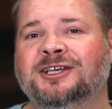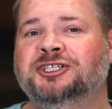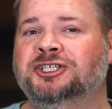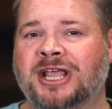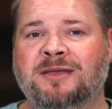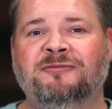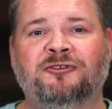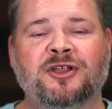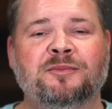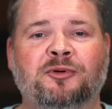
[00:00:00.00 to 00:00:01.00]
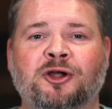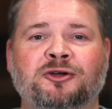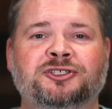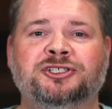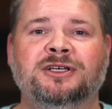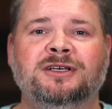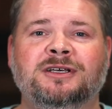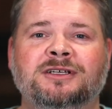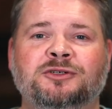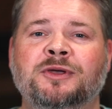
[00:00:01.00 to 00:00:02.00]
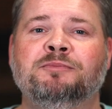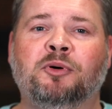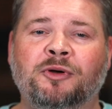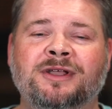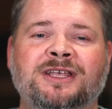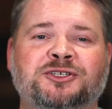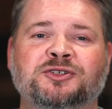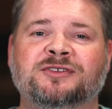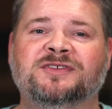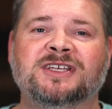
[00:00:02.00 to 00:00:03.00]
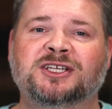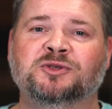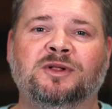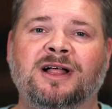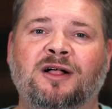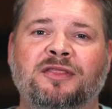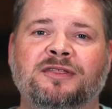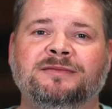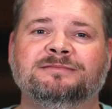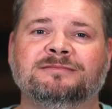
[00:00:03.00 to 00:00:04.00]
shame-free approach to important issues of sexual health.